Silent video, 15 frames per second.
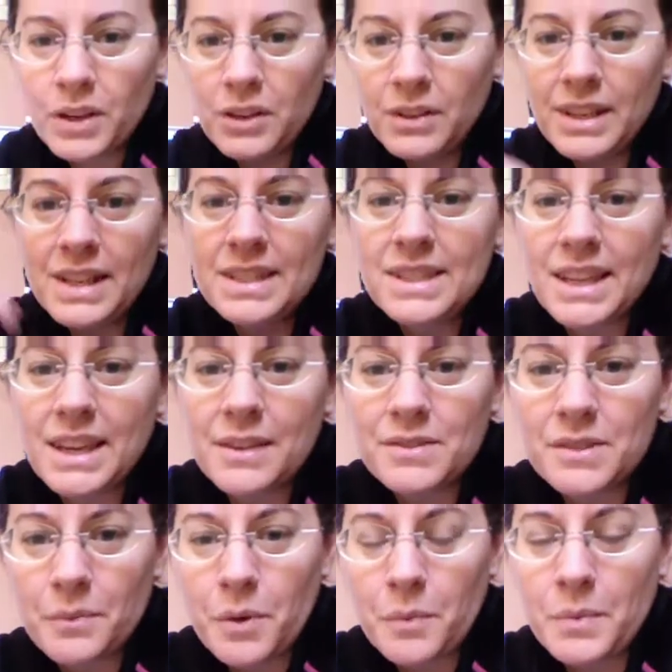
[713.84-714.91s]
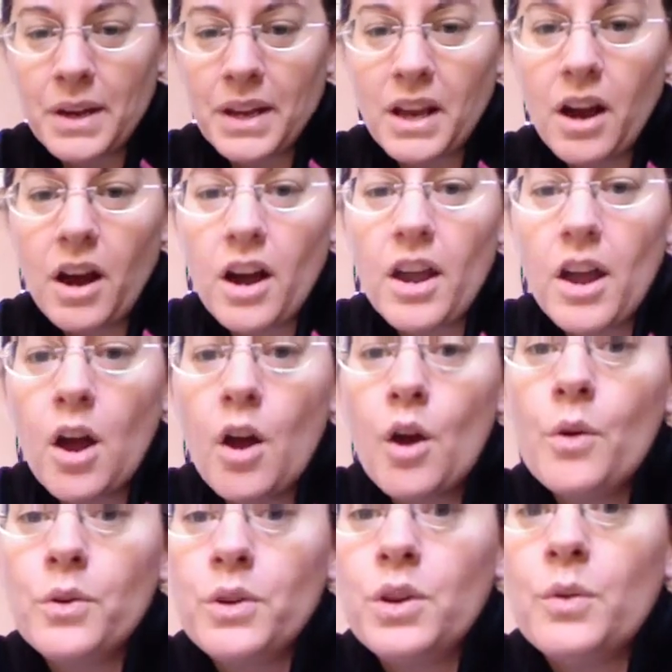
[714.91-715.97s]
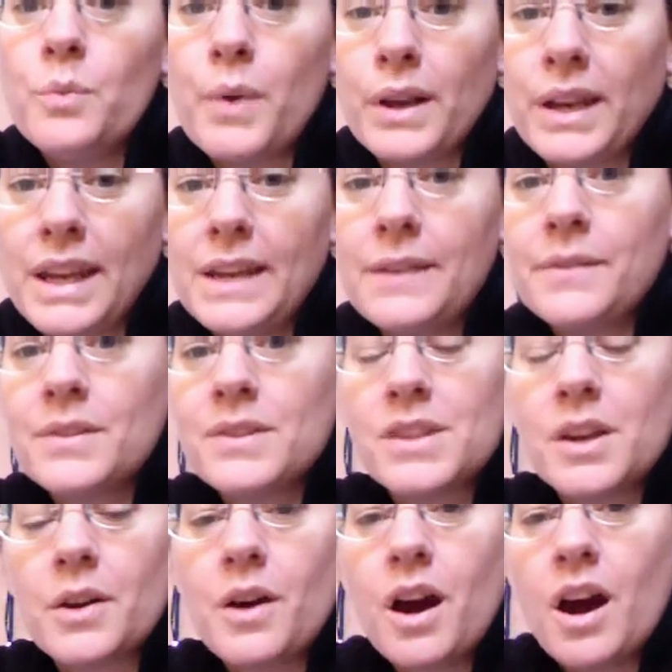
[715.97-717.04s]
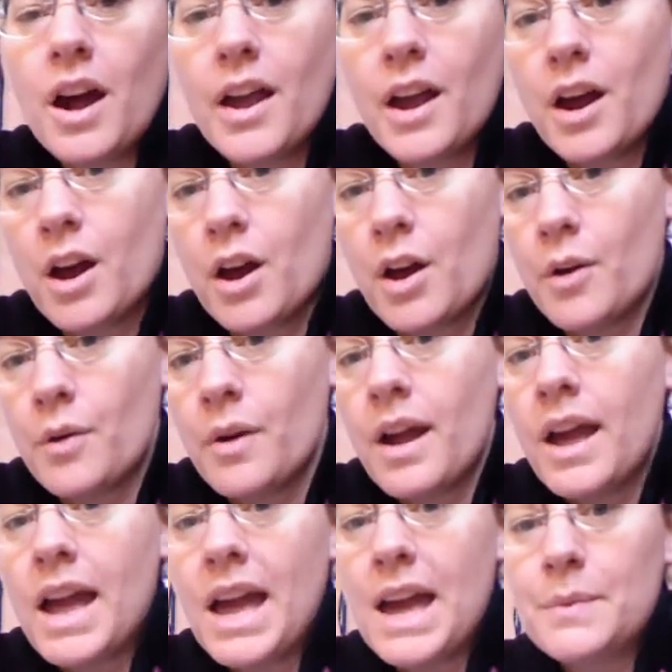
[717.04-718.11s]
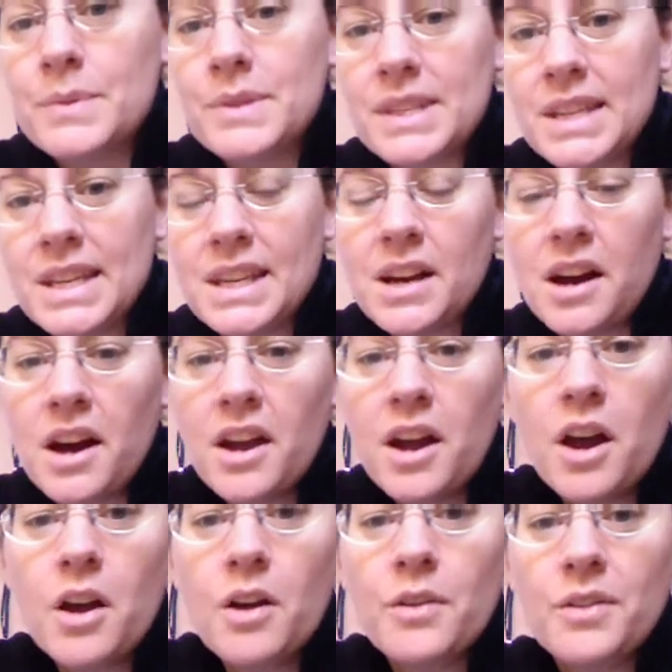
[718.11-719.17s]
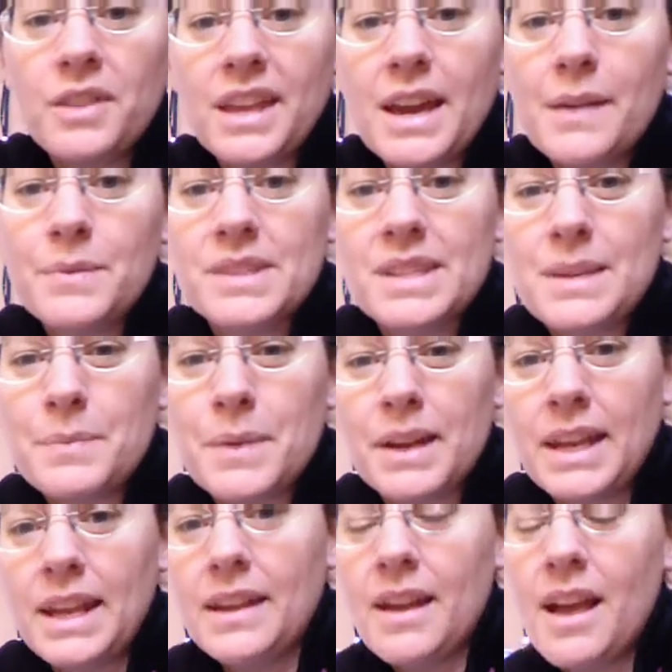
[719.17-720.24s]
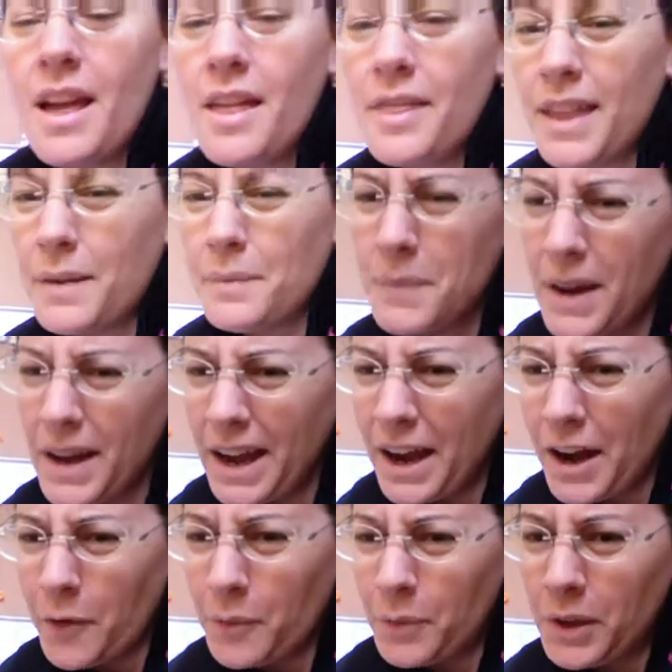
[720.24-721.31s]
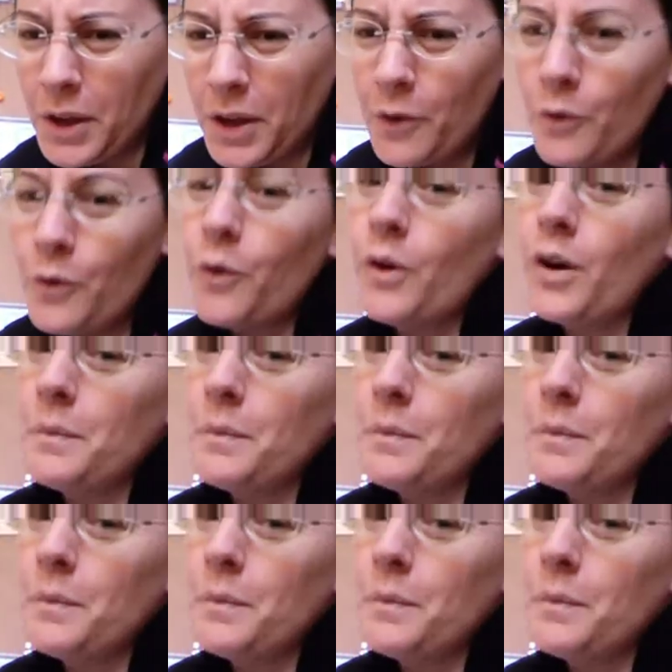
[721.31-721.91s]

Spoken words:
when you need to give someone money. I owe you money. So I-O, MC. I owe the MC money. That might help you, or